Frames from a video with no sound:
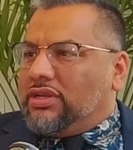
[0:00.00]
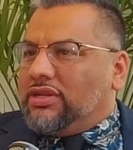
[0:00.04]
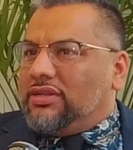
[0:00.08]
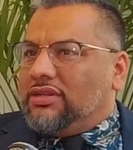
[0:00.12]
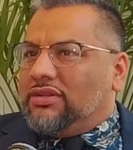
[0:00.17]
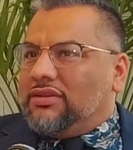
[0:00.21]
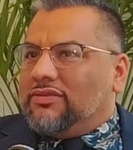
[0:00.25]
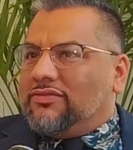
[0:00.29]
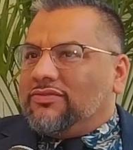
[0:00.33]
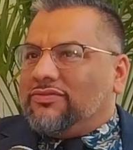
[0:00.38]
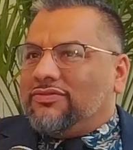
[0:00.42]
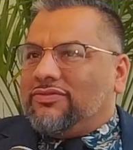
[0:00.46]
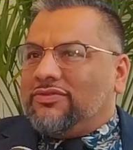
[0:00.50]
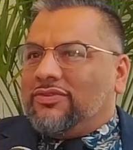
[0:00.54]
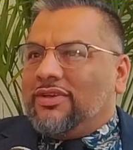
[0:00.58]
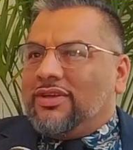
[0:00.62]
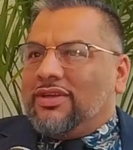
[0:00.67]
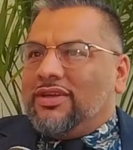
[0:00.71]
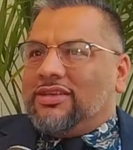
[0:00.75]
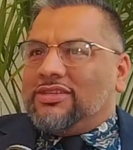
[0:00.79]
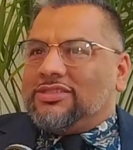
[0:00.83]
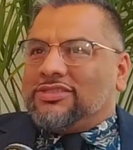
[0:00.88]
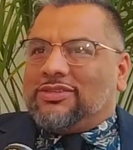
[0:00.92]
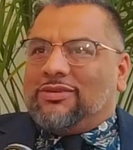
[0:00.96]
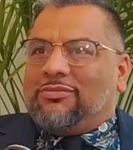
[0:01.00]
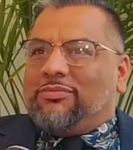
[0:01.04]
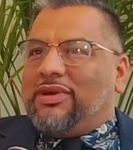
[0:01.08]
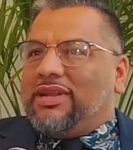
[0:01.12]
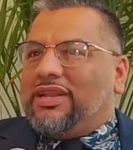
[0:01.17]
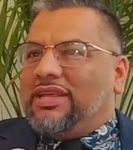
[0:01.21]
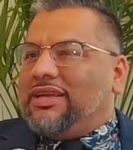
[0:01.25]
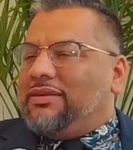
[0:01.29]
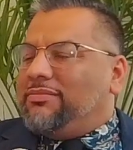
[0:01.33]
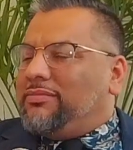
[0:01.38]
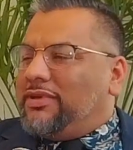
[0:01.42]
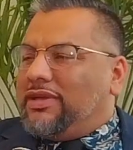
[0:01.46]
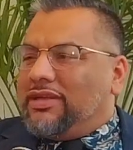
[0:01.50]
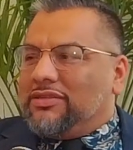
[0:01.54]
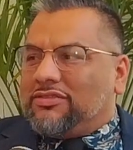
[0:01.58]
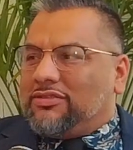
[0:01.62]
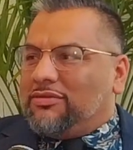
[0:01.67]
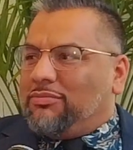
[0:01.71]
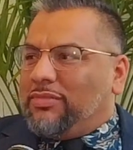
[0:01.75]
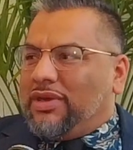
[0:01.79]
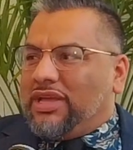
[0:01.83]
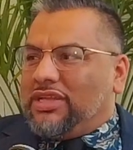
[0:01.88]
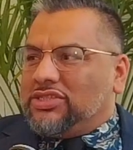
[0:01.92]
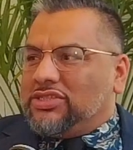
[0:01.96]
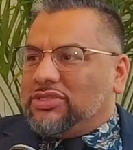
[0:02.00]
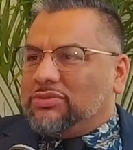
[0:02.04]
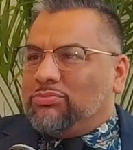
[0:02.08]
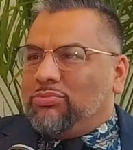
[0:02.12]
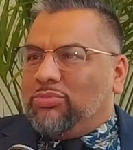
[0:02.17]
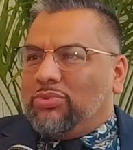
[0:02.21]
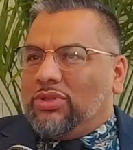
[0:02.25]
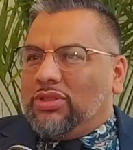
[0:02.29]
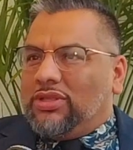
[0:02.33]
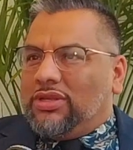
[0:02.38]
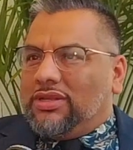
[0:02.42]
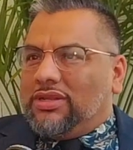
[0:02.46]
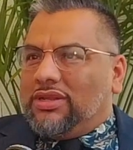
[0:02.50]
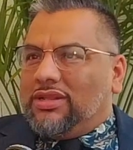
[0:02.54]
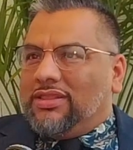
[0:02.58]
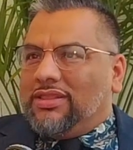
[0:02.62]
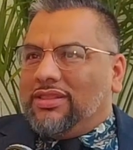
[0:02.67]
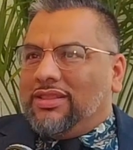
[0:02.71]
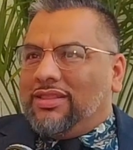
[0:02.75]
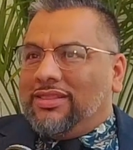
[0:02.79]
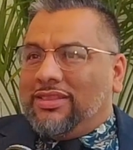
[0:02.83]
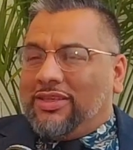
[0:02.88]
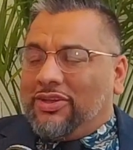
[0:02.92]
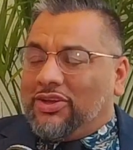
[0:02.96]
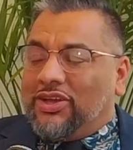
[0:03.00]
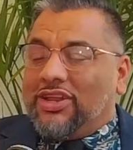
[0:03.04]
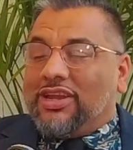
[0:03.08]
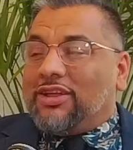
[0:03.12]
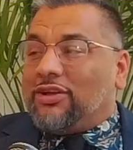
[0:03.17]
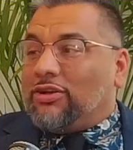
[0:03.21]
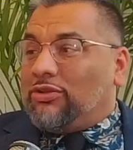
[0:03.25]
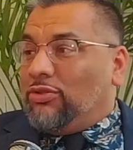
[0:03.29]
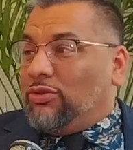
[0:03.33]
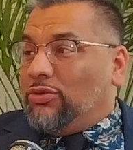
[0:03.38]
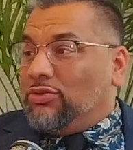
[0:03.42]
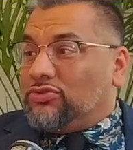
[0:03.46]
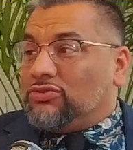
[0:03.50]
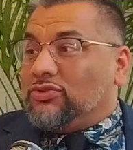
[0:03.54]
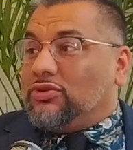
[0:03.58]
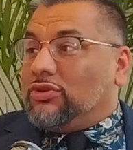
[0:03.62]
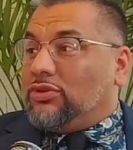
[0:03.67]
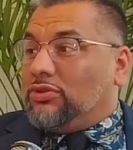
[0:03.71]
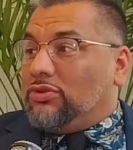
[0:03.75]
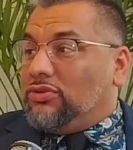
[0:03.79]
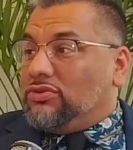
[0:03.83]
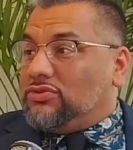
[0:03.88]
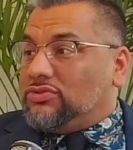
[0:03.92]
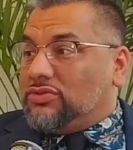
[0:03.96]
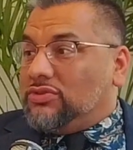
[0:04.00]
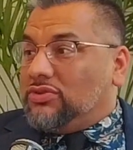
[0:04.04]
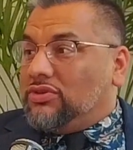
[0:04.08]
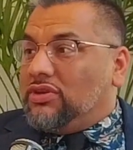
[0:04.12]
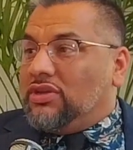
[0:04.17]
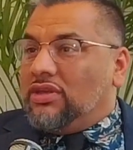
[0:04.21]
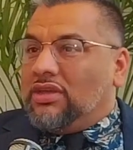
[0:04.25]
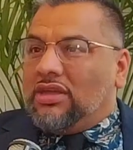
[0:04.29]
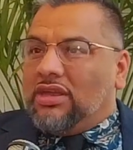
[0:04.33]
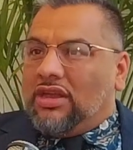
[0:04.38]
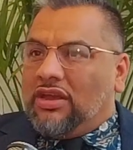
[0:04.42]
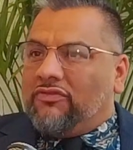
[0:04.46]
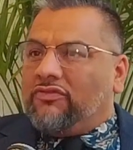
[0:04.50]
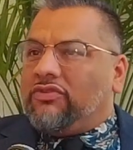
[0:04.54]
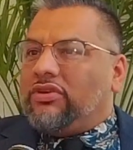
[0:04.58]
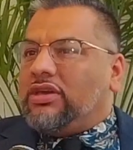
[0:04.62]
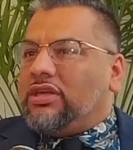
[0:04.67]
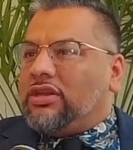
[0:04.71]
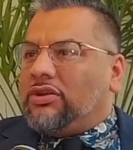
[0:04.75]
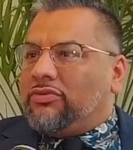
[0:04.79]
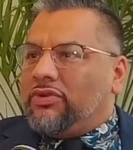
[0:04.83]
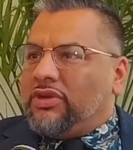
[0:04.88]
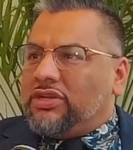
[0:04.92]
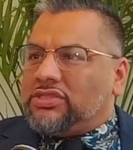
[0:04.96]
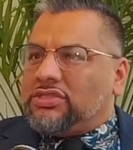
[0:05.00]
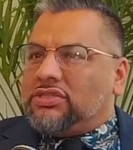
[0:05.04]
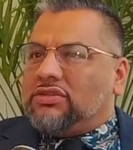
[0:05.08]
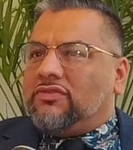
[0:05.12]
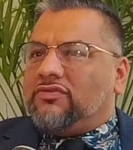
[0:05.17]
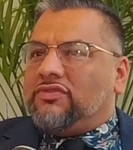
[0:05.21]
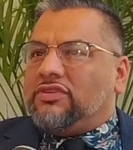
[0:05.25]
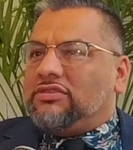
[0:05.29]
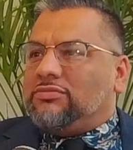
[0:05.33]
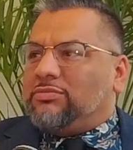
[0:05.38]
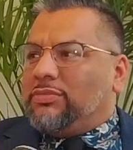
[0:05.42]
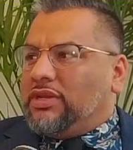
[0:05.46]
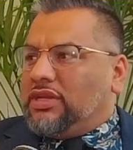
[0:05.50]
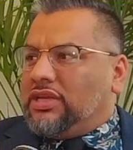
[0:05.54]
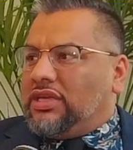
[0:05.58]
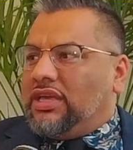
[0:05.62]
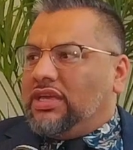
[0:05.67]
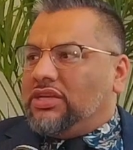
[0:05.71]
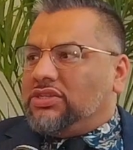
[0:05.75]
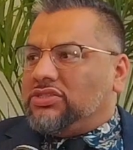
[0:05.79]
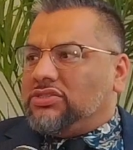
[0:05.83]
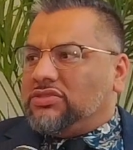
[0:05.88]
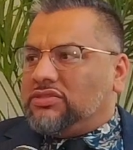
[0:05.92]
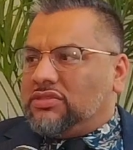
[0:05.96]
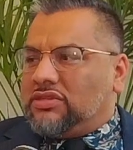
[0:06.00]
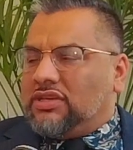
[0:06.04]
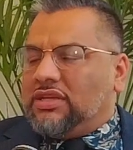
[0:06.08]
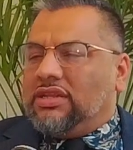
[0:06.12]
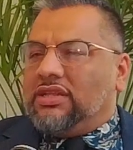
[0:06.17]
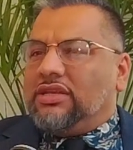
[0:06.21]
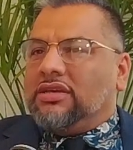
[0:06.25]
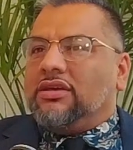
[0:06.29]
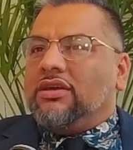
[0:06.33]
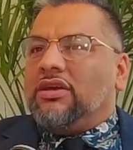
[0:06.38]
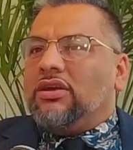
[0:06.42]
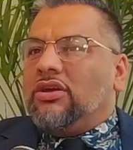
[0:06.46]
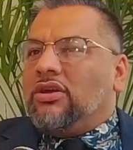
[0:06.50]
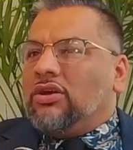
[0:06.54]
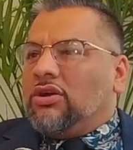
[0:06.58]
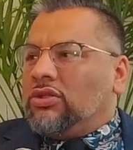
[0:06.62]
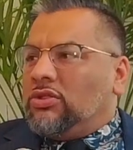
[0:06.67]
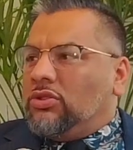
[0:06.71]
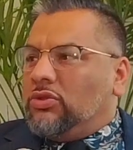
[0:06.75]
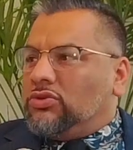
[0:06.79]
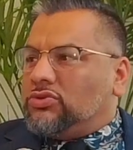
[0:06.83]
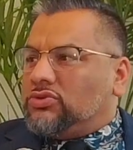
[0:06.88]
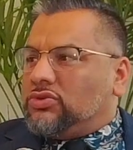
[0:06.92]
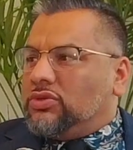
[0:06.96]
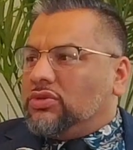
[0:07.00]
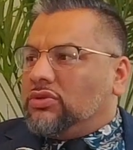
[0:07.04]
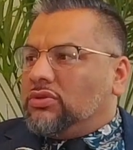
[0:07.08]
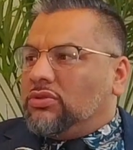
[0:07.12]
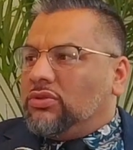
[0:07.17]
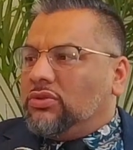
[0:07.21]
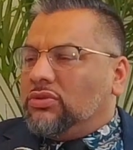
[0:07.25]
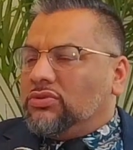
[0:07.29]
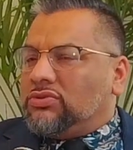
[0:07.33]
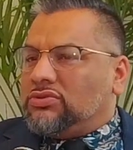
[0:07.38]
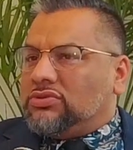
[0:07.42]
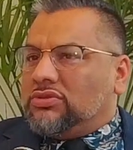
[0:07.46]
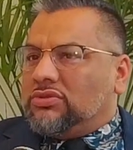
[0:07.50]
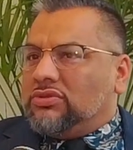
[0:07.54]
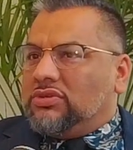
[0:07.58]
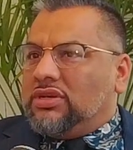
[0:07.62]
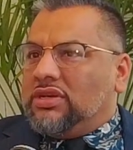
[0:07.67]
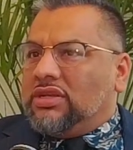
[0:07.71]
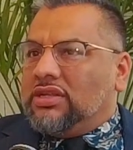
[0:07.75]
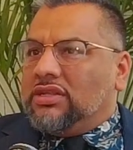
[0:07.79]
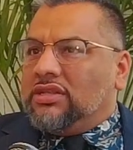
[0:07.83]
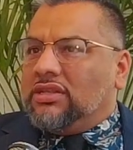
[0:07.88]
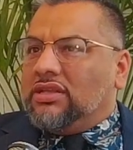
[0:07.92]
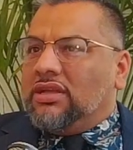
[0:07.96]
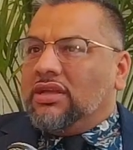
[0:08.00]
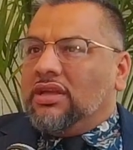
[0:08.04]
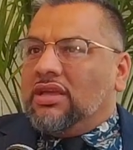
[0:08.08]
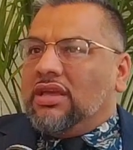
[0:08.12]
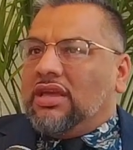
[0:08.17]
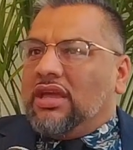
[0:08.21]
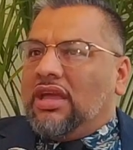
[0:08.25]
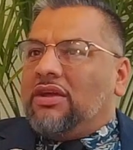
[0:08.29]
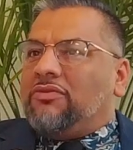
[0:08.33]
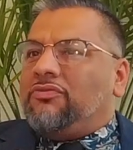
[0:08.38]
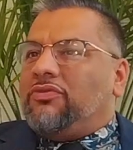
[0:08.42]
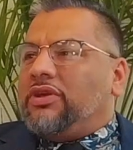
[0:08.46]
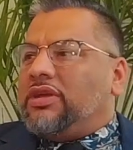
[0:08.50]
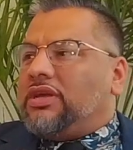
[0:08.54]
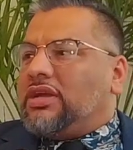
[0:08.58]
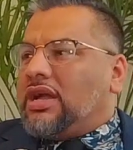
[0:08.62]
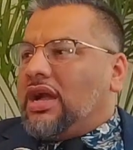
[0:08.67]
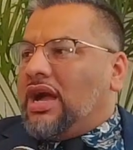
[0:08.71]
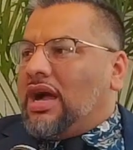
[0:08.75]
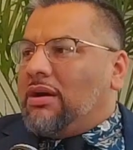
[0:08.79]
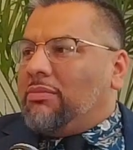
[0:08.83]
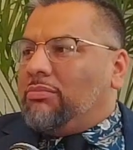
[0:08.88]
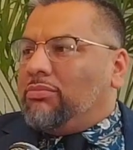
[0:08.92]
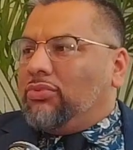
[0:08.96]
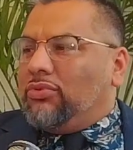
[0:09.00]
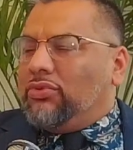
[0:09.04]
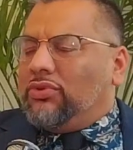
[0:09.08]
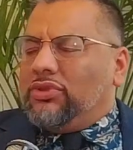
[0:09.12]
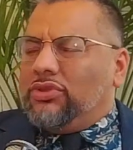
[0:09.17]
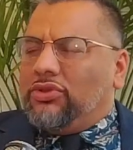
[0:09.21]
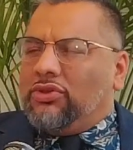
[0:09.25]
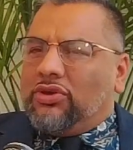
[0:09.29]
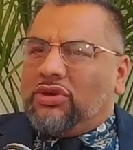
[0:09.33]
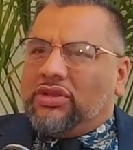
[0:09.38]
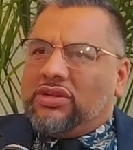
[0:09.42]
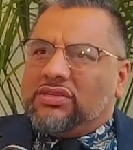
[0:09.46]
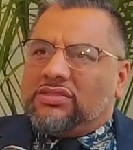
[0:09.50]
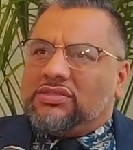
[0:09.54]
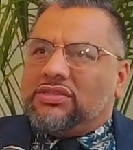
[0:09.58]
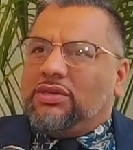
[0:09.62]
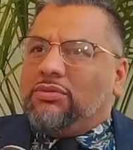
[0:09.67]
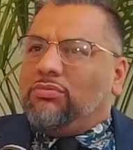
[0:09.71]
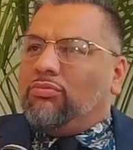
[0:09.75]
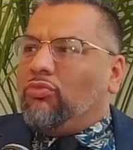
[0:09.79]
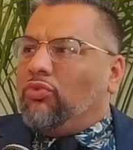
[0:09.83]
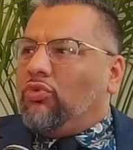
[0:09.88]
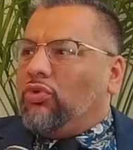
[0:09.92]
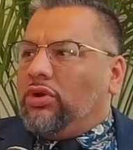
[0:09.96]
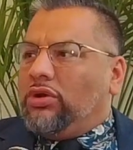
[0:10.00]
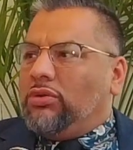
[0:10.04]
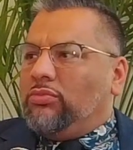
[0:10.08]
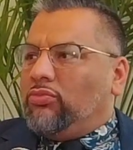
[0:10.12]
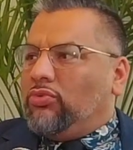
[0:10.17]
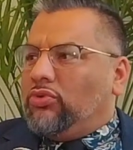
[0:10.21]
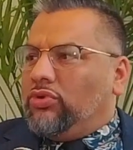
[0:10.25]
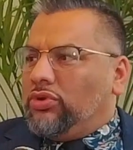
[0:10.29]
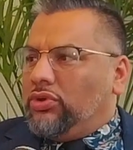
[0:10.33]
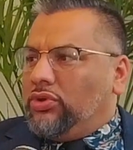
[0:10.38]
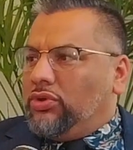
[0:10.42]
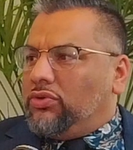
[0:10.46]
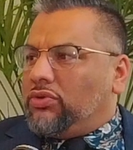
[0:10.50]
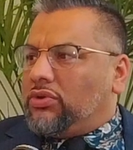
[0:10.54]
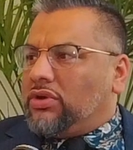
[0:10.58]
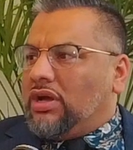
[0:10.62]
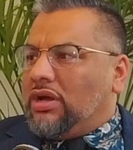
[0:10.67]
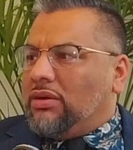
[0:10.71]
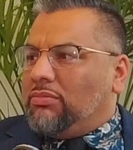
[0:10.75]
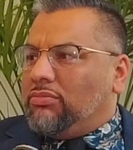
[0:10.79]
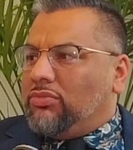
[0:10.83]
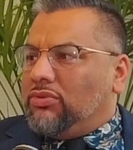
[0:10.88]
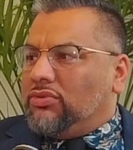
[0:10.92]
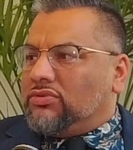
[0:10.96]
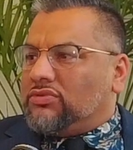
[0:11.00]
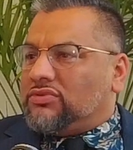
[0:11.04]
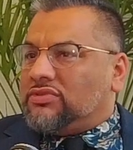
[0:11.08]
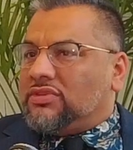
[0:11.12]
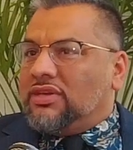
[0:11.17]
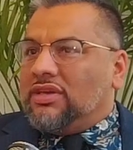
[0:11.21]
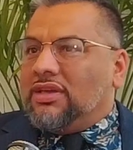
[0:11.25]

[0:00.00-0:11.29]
And if somebody gets a magic bullet, and they're getting closer and closer, every iteration of these medications is getting closer and closer, and every combo, and you're going to see more and more new combos.